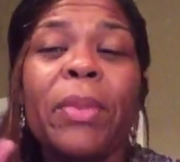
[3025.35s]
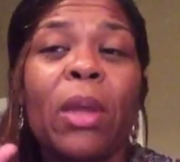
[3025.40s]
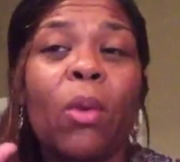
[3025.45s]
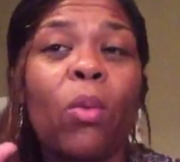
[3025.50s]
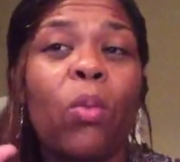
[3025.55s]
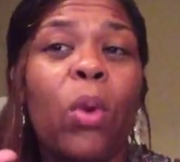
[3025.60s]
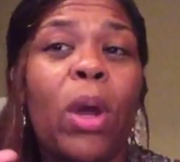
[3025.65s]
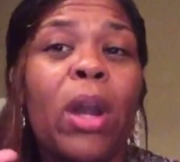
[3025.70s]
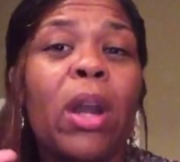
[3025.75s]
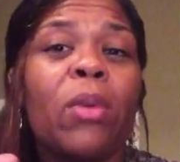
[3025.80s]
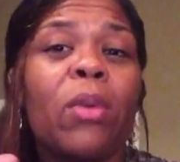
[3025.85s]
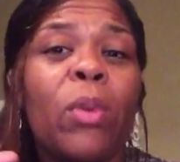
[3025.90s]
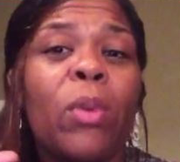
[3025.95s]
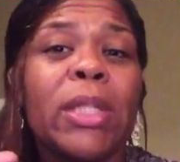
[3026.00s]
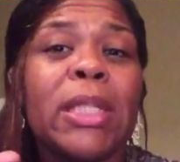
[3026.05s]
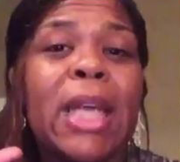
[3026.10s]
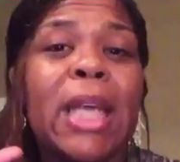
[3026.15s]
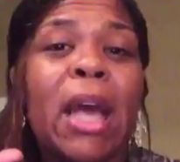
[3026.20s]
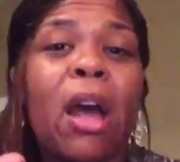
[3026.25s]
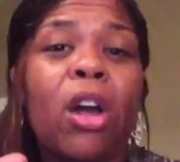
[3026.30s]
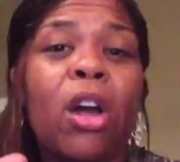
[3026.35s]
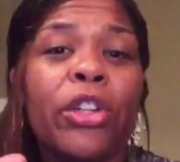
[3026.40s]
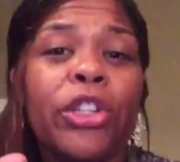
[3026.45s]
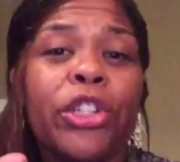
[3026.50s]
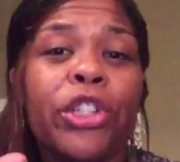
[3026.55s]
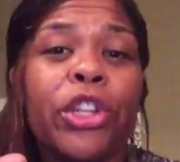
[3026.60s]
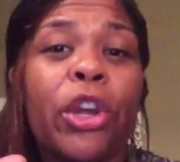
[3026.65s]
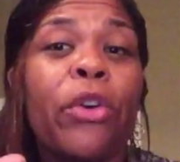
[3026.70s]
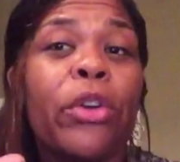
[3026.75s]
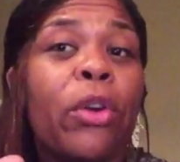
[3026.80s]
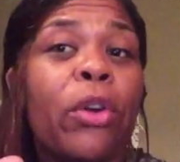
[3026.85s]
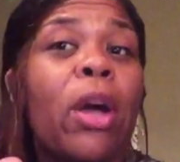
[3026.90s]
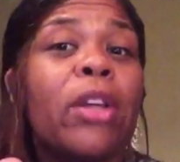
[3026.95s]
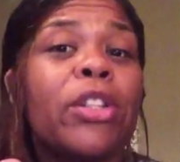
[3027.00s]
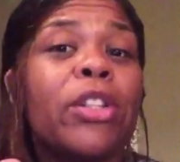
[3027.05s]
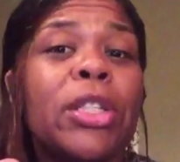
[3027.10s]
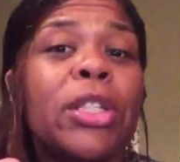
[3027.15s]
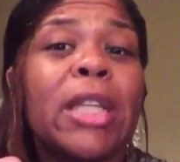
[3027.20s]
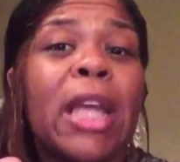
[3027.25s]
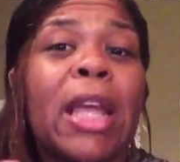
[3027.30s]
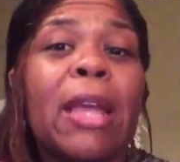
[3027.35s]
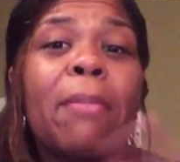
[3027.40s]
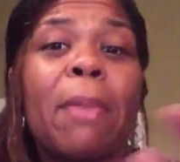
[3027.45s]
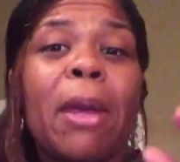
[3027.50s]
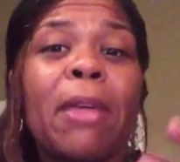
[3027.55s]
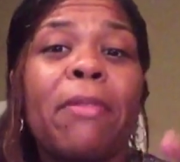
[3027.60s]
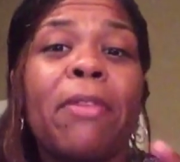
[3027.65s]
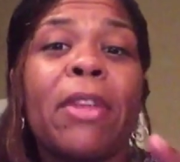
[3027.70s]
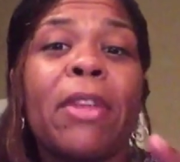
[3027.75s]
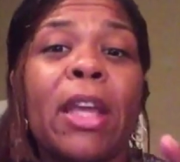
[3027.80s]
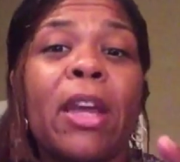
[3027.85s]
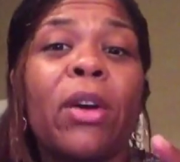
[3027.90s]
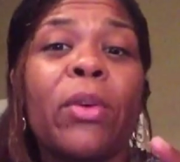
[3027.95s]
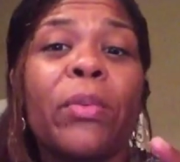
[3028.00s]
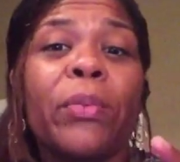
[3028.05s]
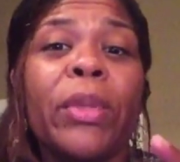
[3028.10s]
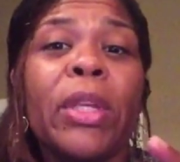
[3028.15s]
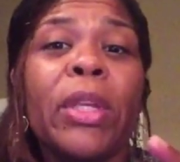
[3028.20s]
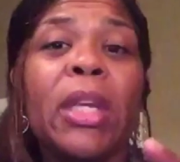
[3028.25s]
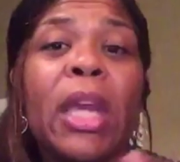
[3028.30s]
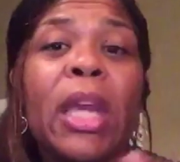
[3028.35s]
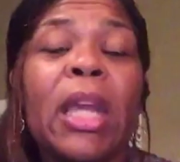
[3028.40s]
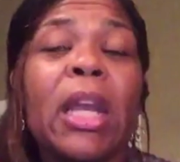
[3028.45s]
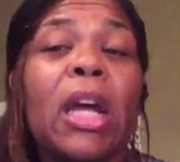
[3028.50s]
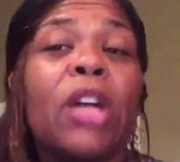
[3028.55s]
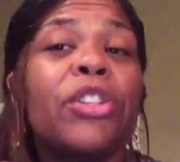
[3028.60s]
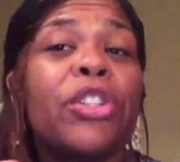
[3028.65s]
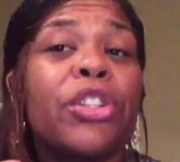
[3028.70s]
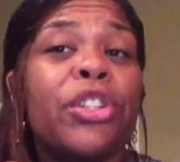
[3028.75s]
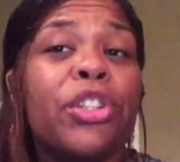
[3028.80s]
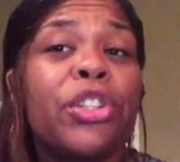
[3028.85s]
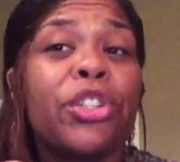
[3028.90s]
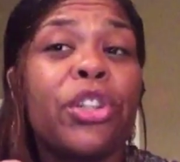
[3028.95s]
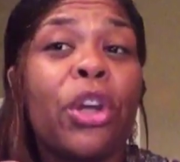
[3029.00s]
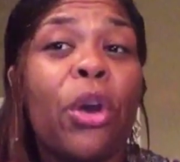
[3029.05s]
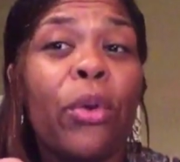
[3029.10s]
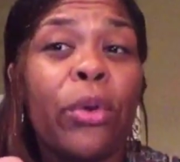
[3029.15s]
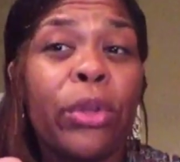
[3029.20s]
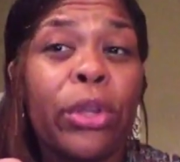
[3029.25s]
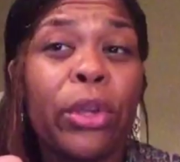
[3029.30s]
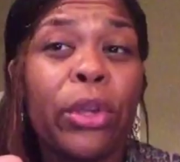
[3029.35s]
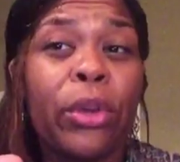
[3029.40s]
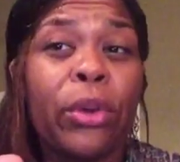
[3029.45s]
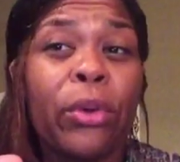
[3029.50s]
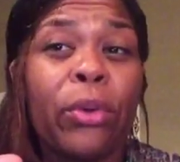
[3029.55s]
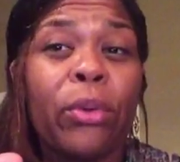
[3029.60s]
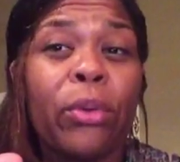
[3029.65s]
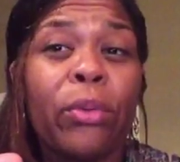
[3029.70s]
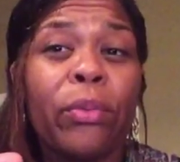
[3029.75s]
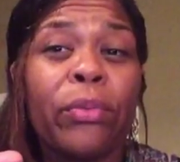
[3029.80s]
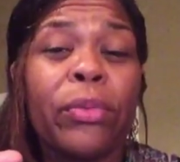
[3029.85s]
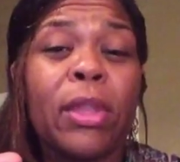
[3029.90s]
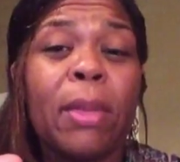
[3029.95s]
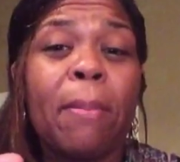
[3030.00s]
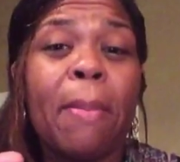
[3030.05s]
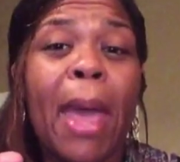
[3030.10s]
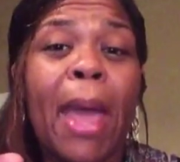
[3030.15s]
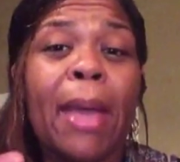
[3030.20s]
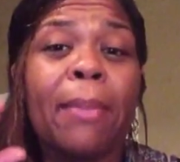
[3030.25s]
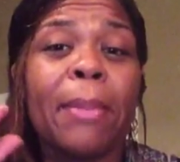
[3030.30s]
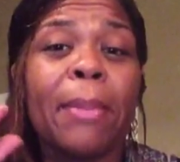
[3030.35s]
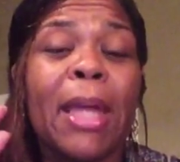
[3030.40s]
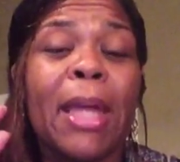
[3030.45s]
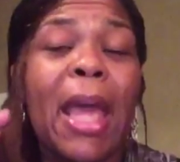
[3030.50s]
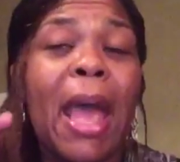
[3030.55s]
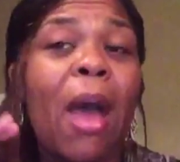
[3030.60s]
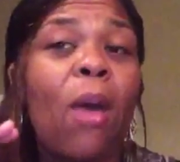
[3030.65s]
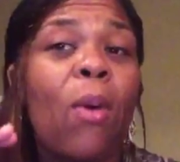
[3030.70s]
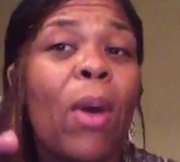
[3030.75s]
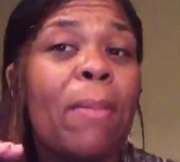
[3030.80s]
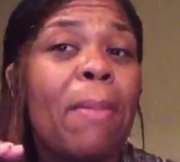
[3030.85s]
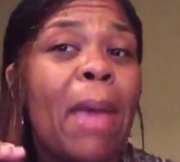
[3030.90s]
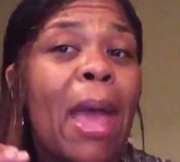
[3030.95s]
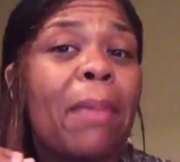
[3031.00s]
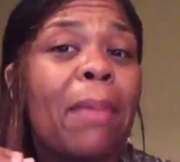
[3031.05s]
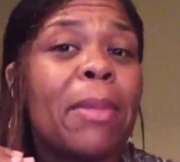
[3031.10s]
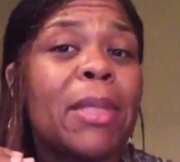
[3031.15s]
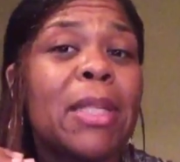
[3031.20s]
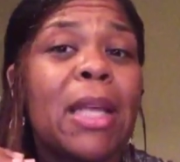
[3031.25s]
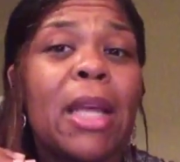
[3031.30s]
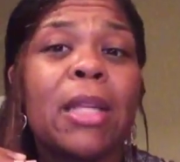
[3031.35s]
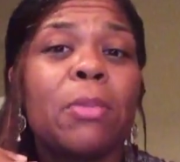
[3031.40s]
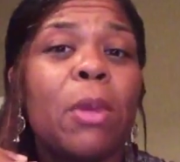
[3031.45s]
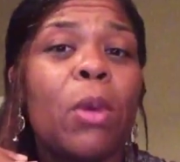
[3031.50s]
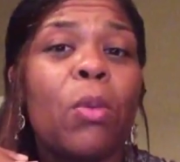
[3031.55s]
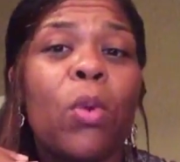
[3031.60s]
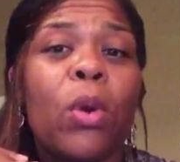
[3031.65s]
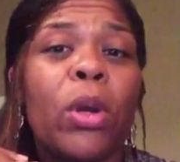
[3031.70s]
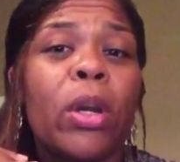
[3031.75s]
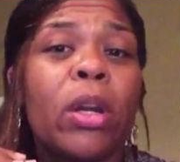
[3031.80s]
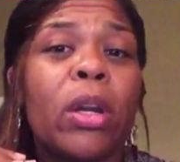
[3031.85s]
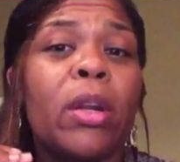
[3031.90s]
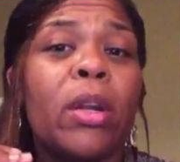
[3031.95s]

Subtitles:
One day I'll show you. I'll just take my video and I'll just show you the magnet, how I magnetize my water.